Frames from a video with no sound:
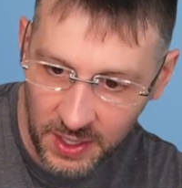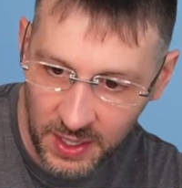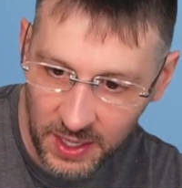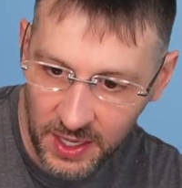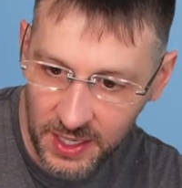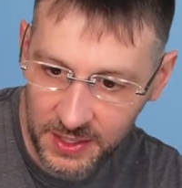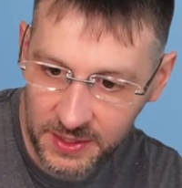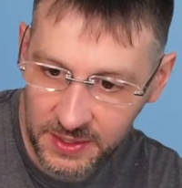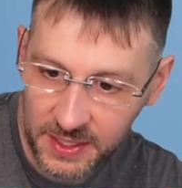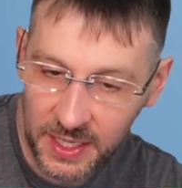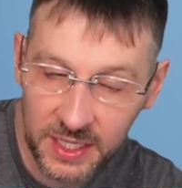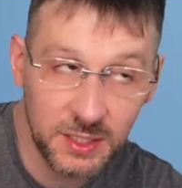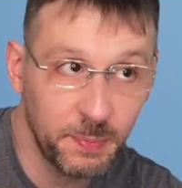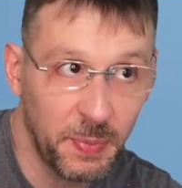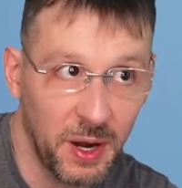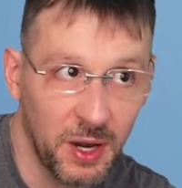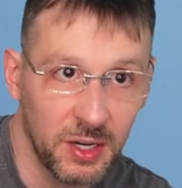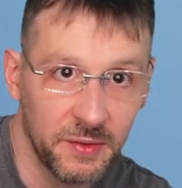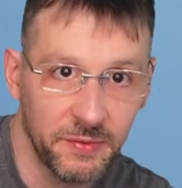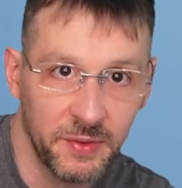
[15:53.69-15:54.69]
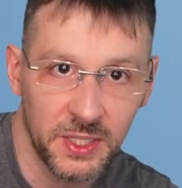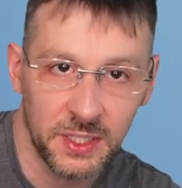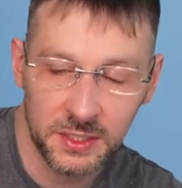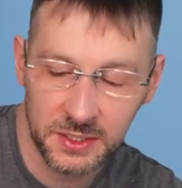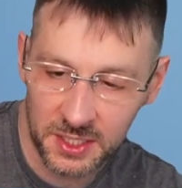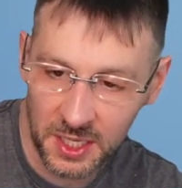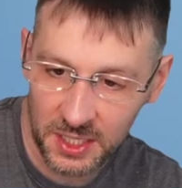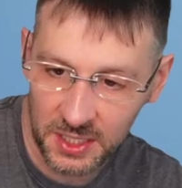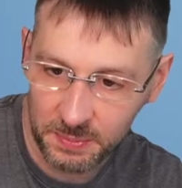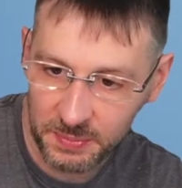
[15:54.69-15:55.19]
The next part of it
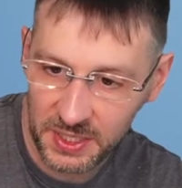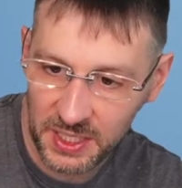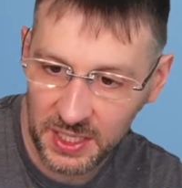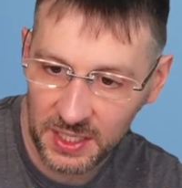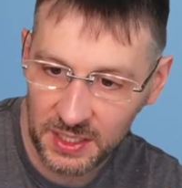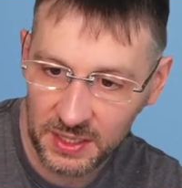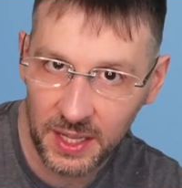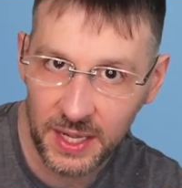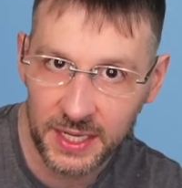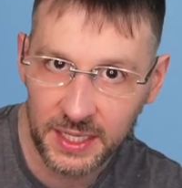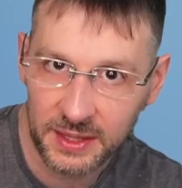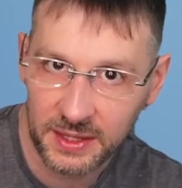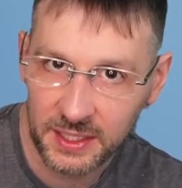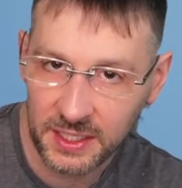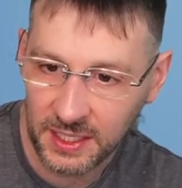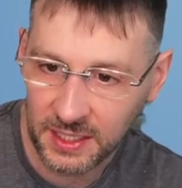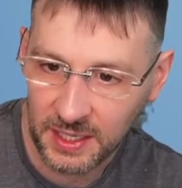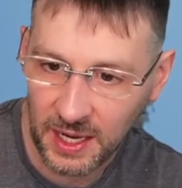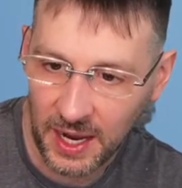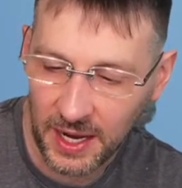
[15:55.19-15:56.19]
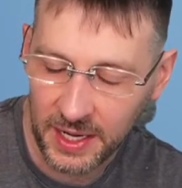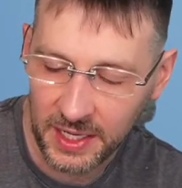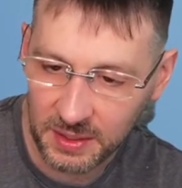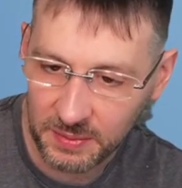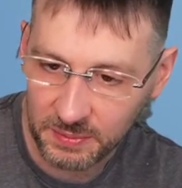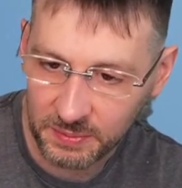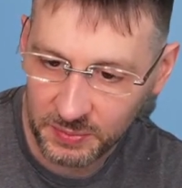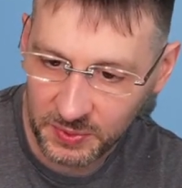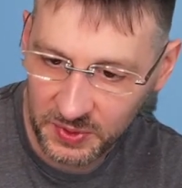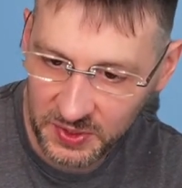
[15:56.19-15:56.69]
is going to be like the
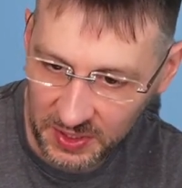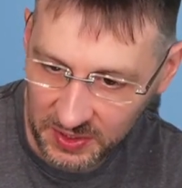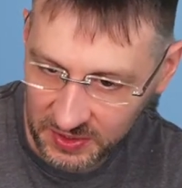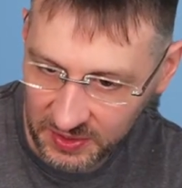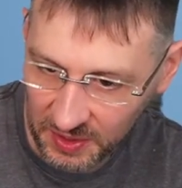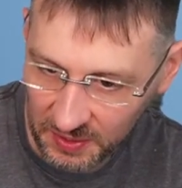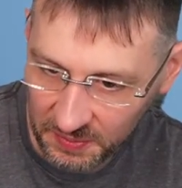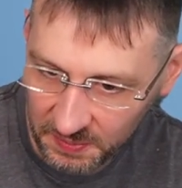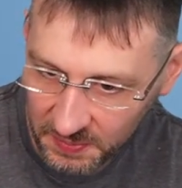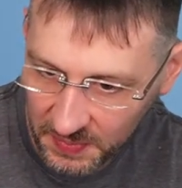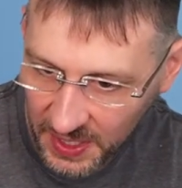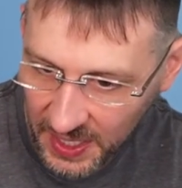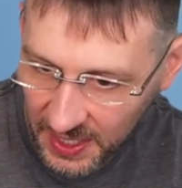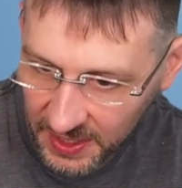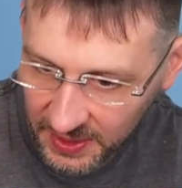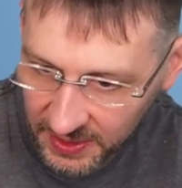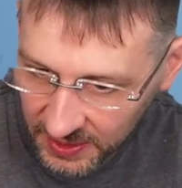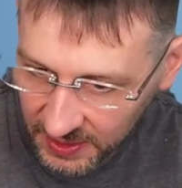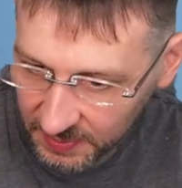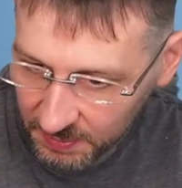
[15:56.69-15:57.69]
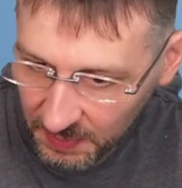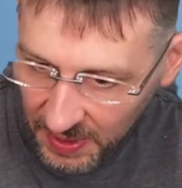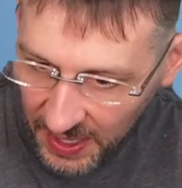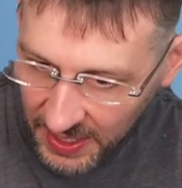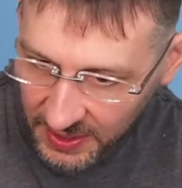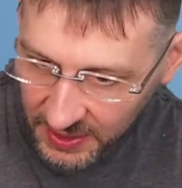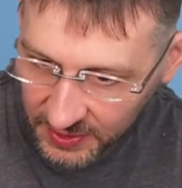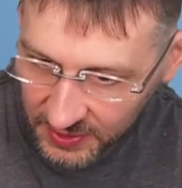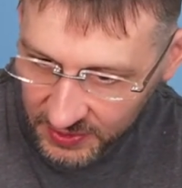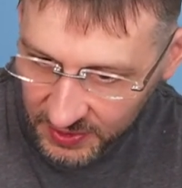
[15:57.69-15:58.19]
item system and the
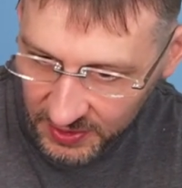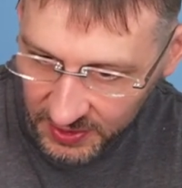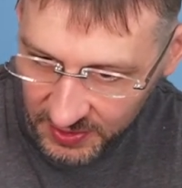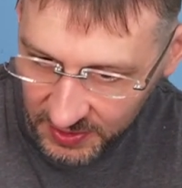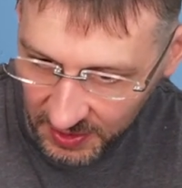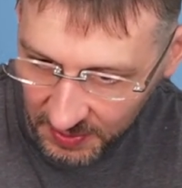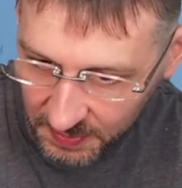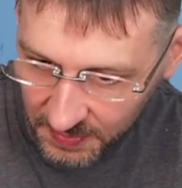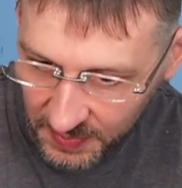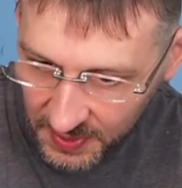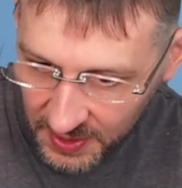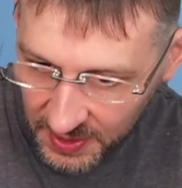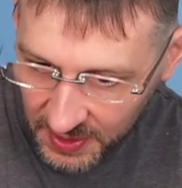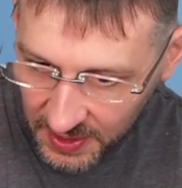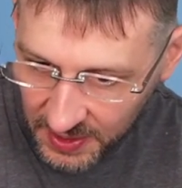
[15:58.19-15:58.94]
mining system.